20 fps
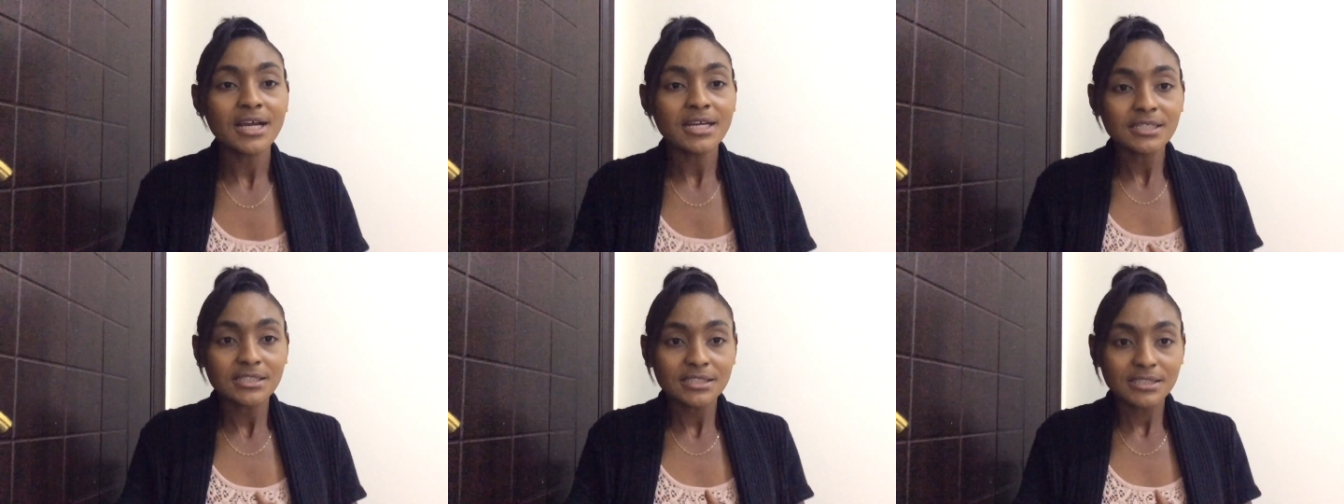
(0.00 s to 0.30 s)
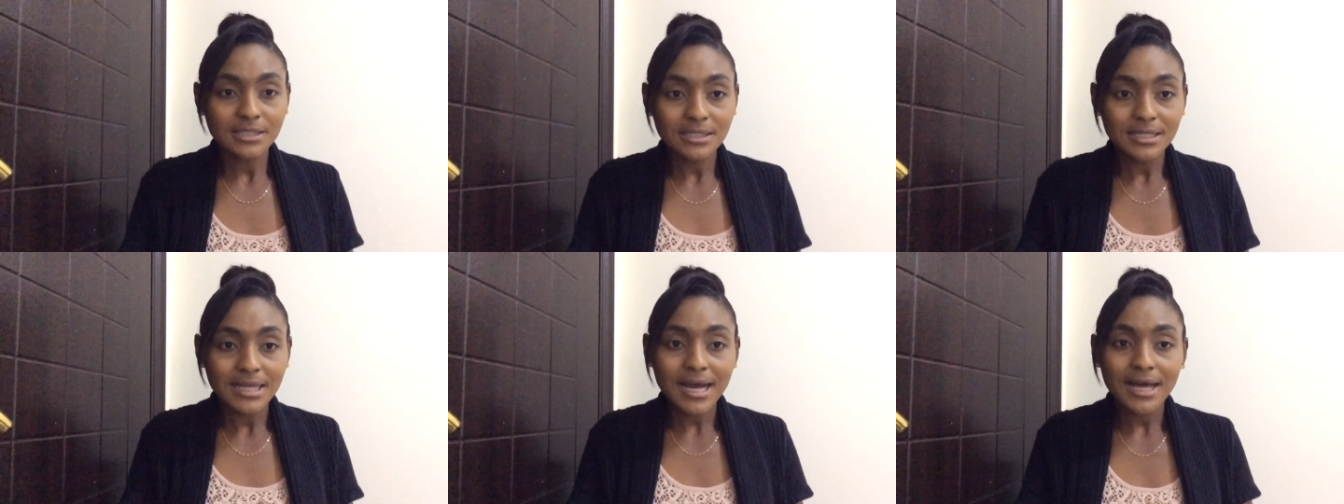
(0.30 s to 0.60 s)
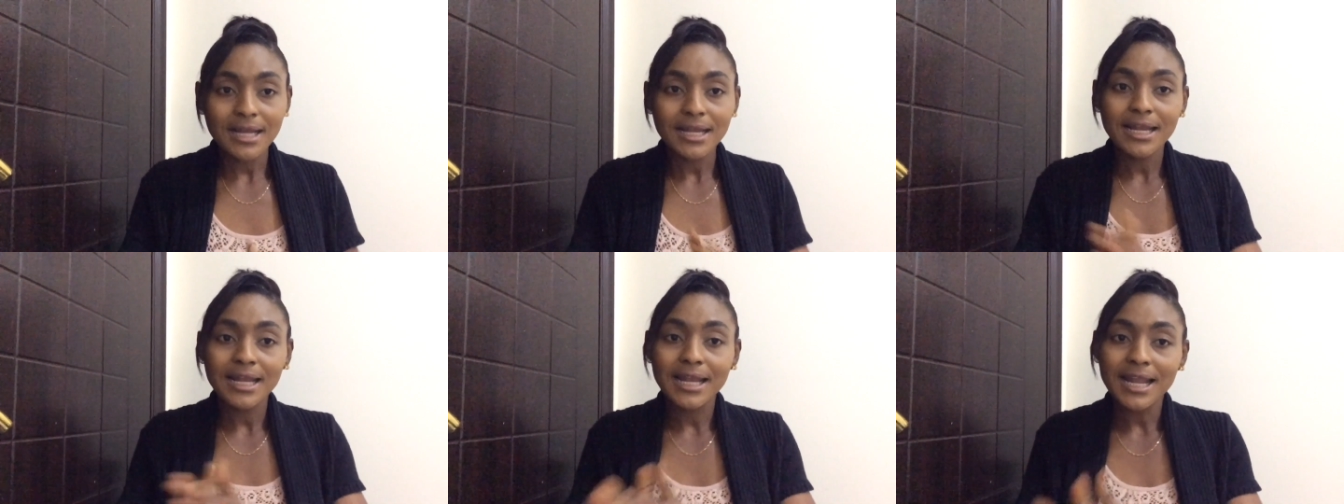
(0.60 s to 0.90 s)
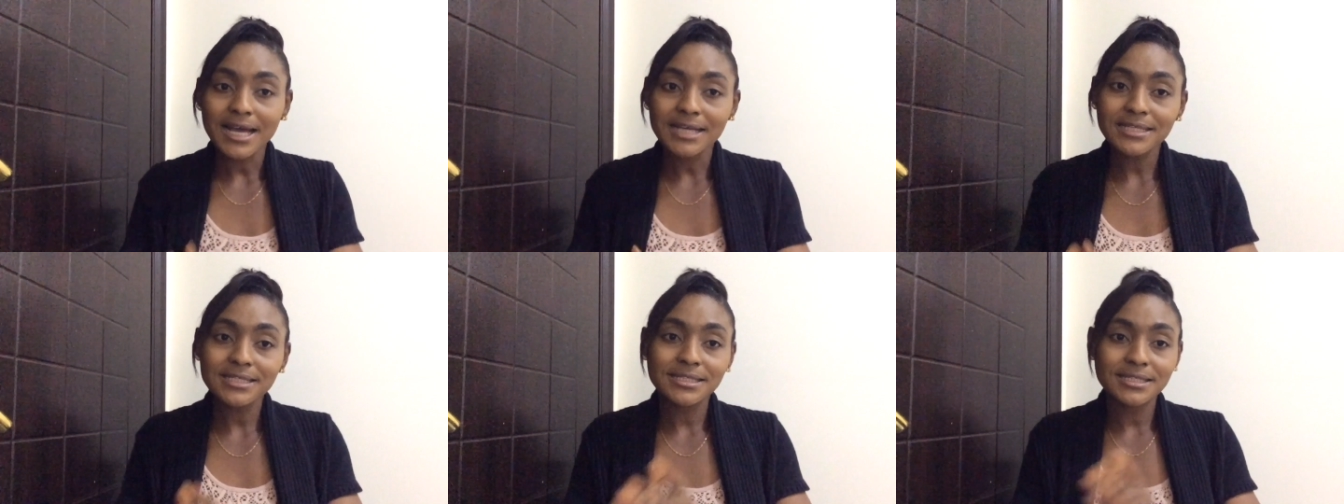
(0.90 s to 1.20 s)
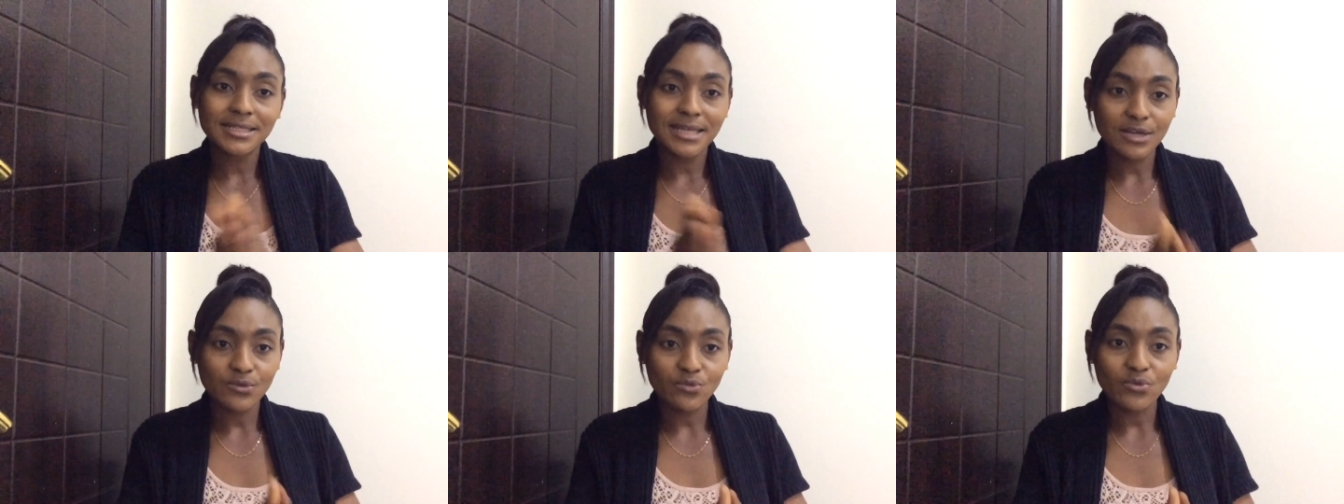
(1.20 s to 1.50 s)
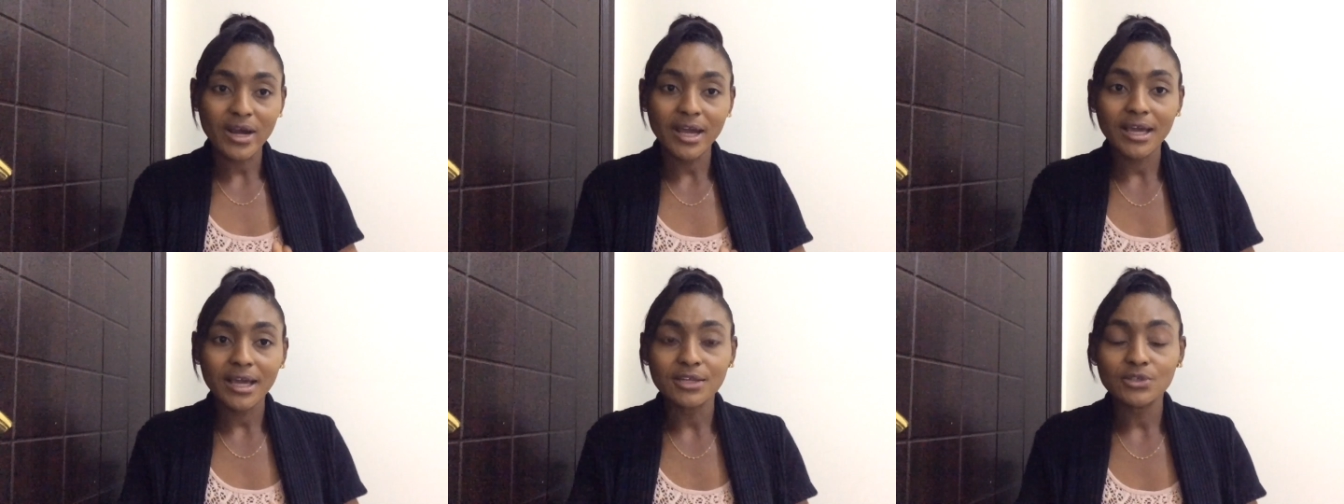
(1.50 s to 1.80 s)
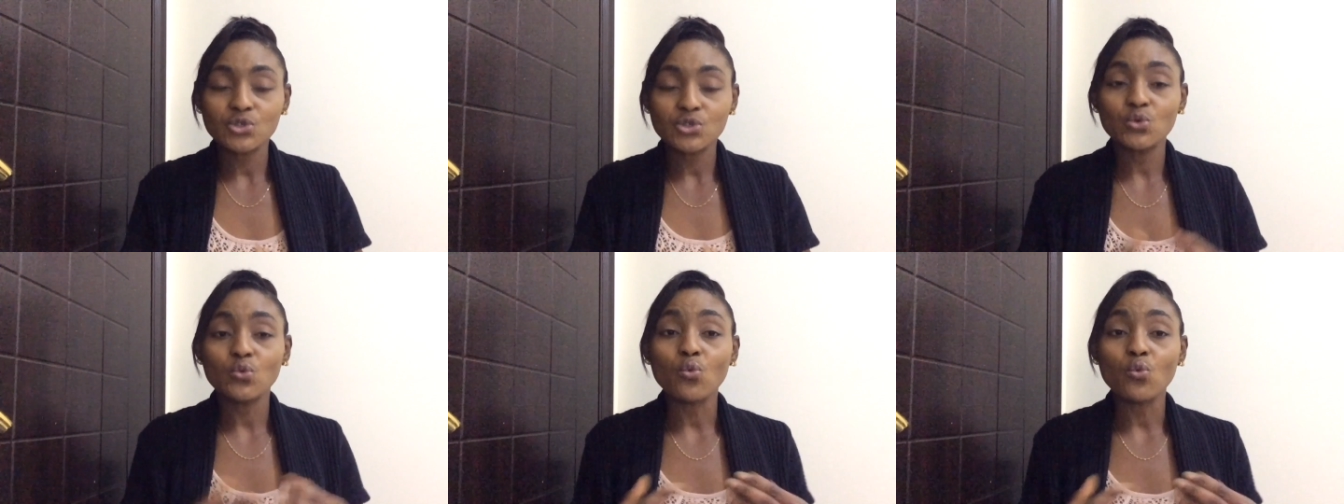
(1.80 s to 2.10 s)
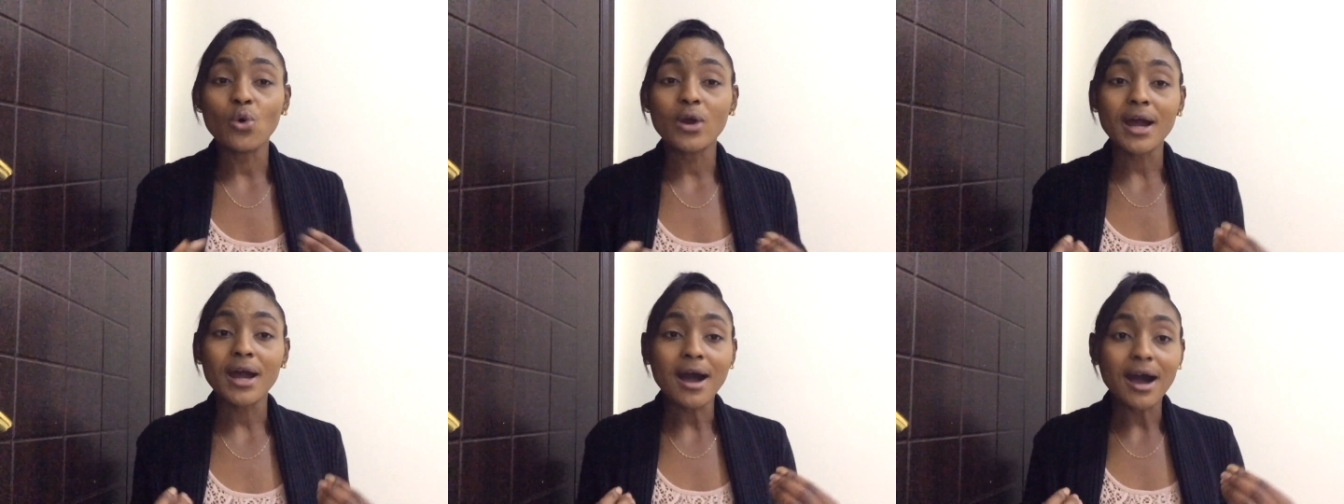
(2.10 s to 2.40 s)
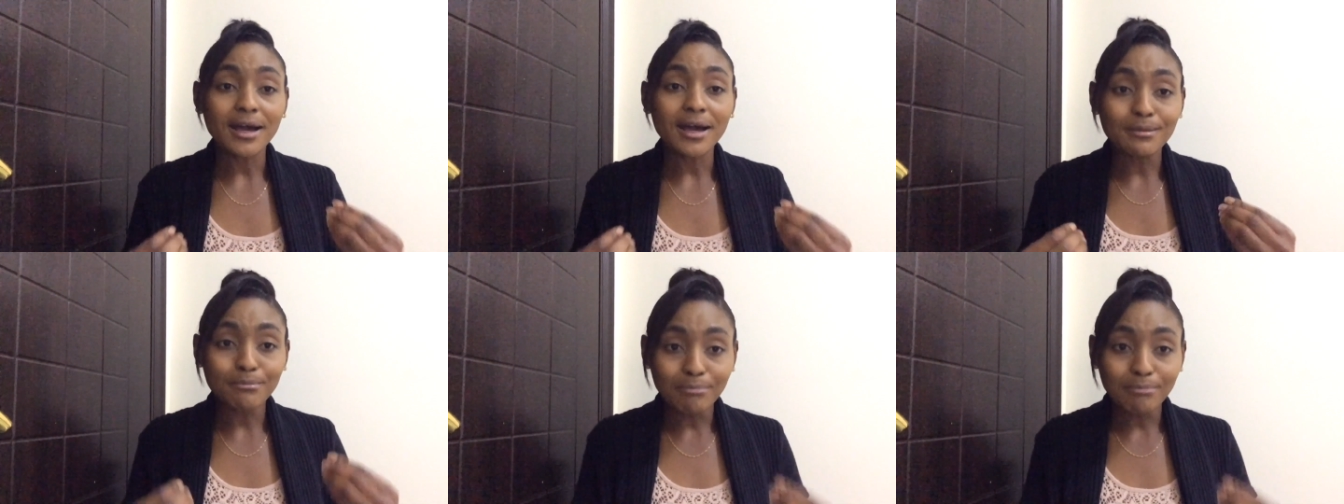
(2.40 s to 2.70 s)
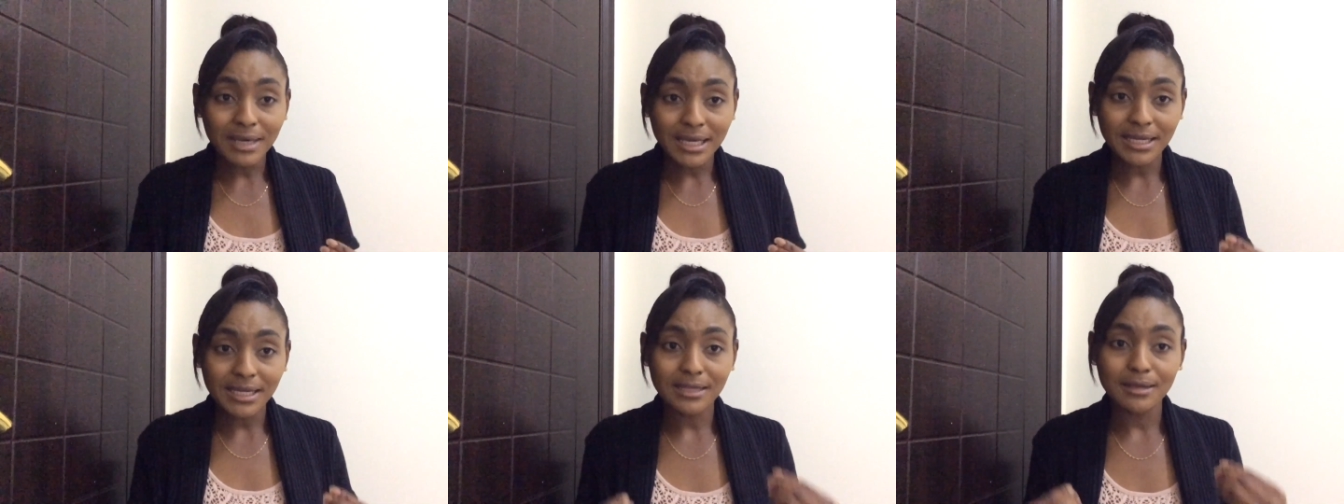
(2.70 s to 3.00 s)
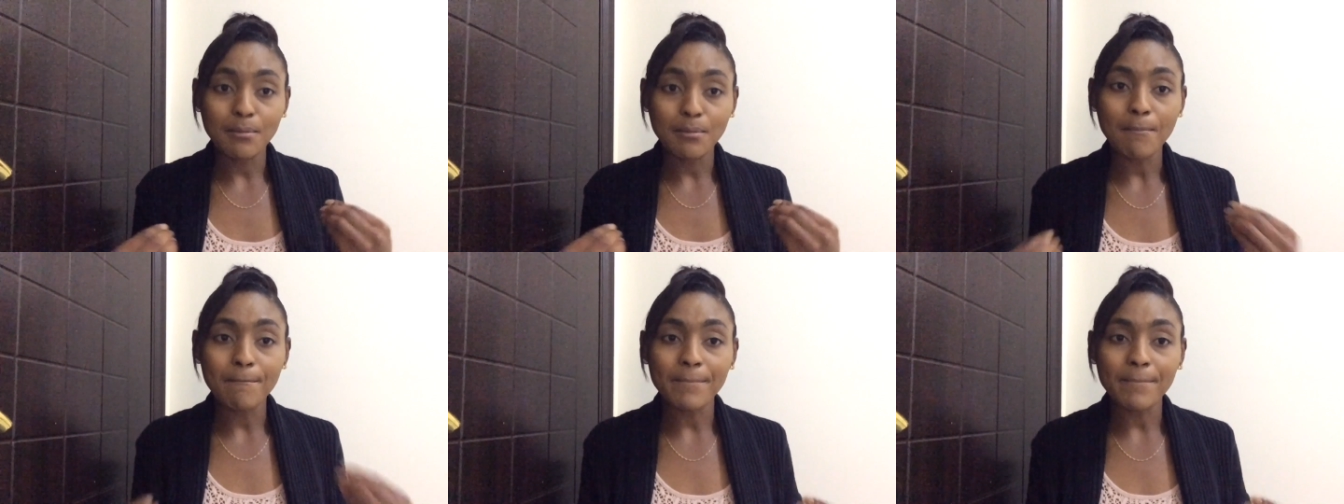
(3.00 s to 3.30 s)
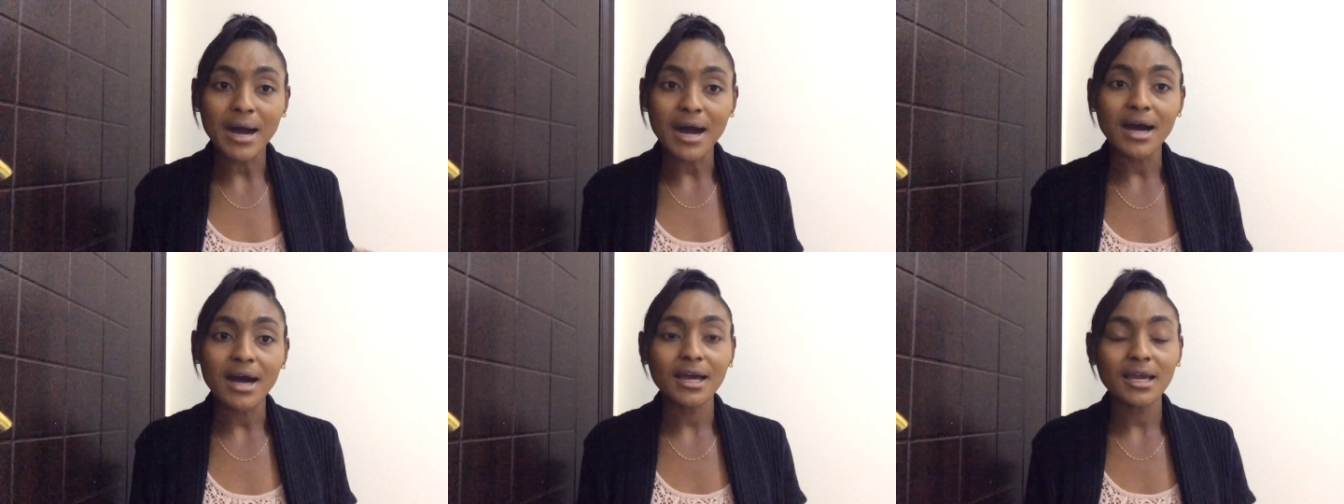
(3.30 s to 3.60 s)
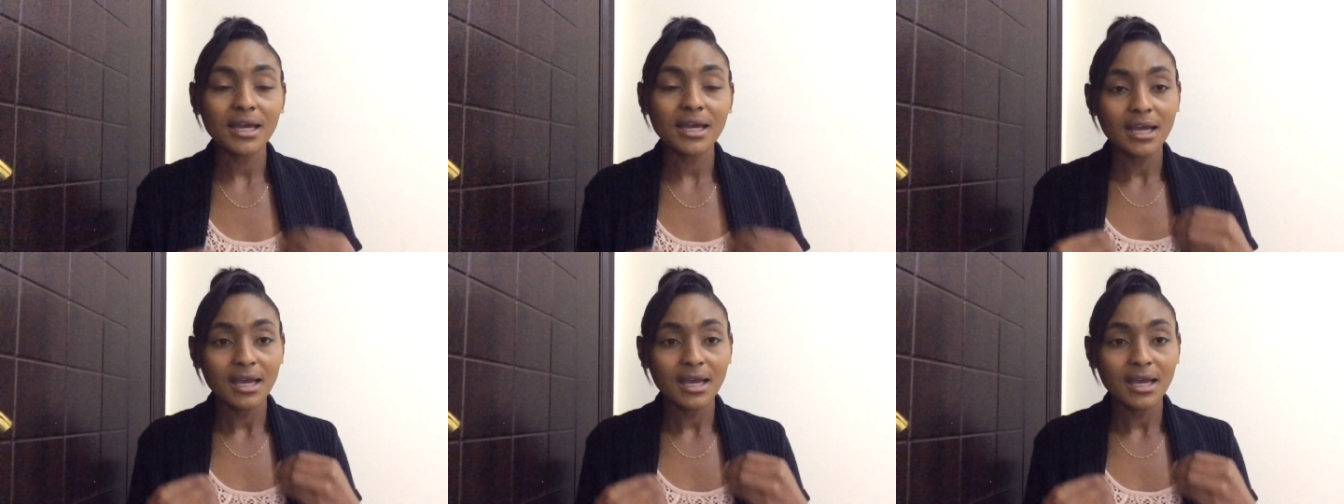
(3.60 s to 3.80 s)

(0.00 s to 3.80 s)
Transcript: So now let's get right into what I mean by